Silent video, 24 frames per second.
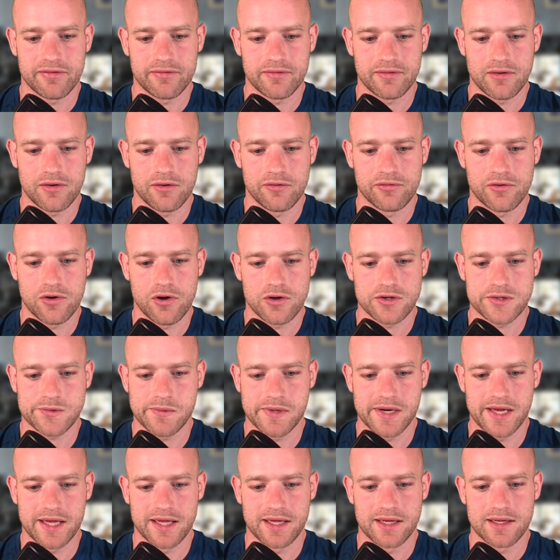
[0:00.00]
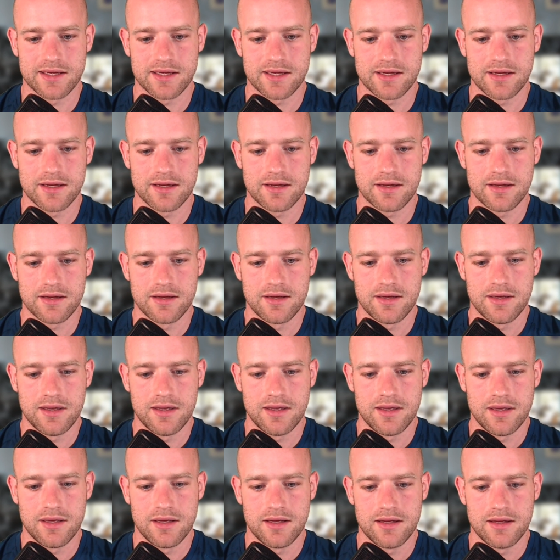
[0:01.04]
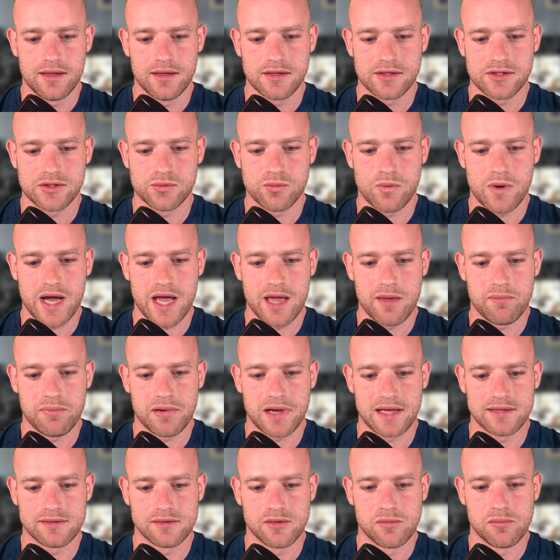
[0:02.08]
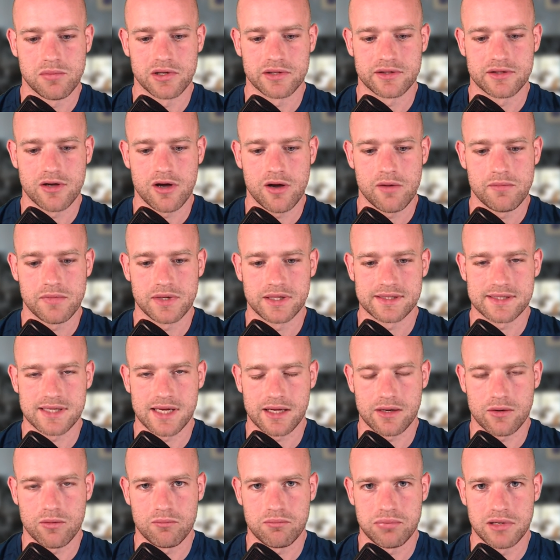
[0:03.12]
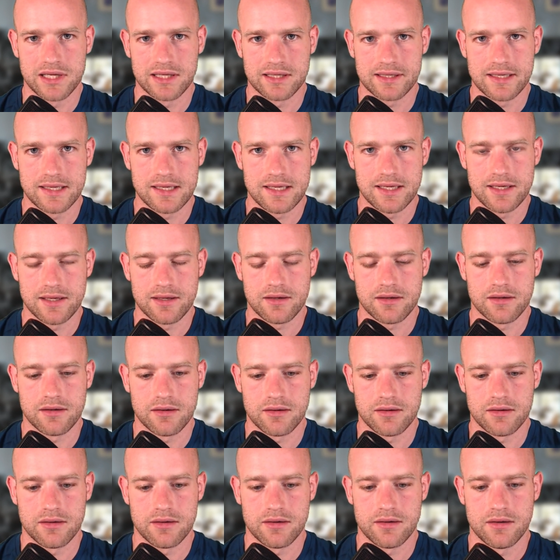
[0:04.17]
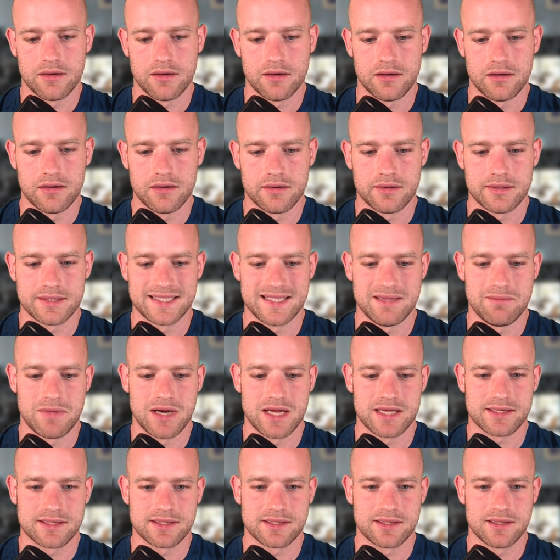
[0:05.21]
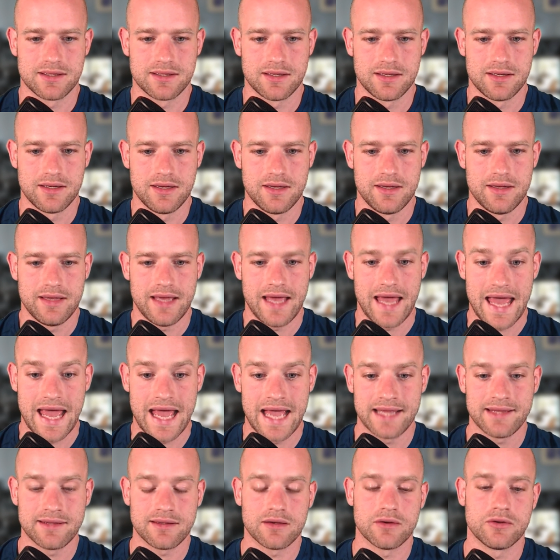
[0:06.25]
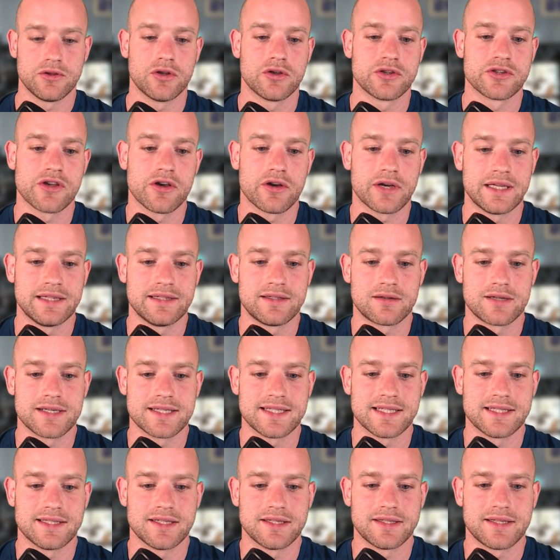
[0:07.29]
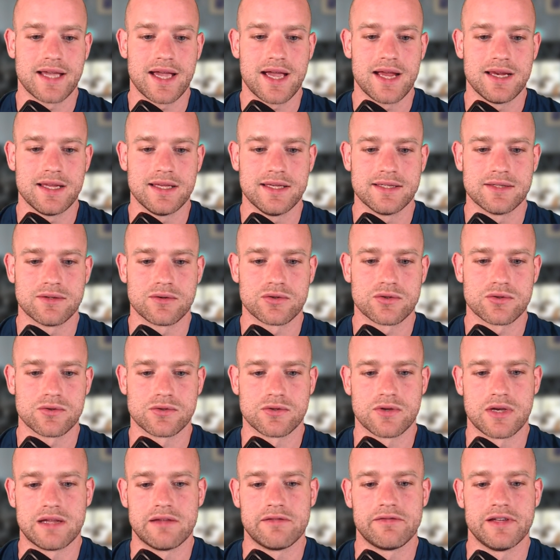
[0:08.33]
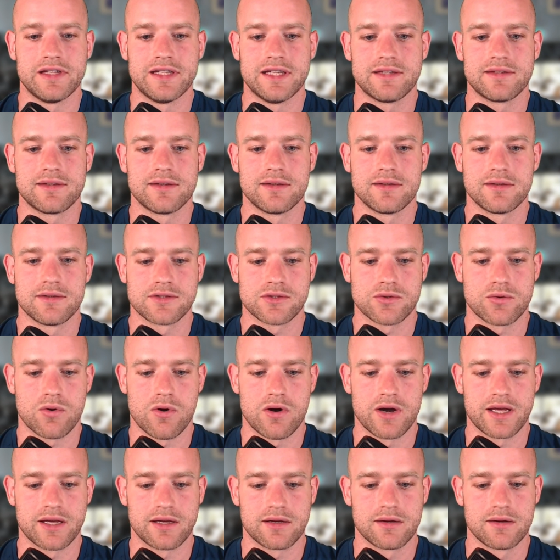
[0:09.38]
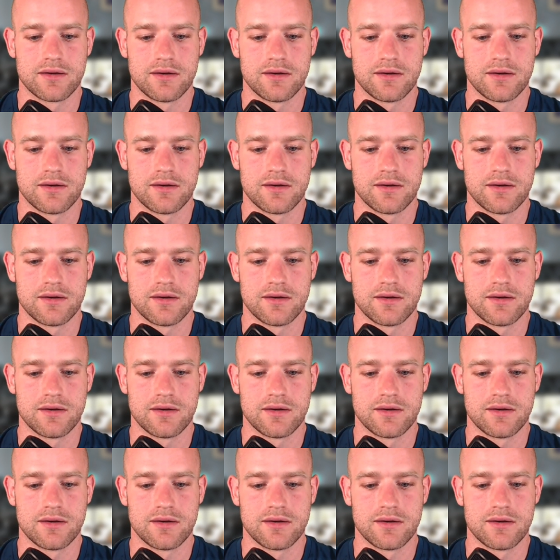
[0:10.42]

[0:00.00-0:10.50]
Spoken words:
of course, when I swipe at the bottom, it's like completely seamless. And another interesting detail is also the infinite scrolling.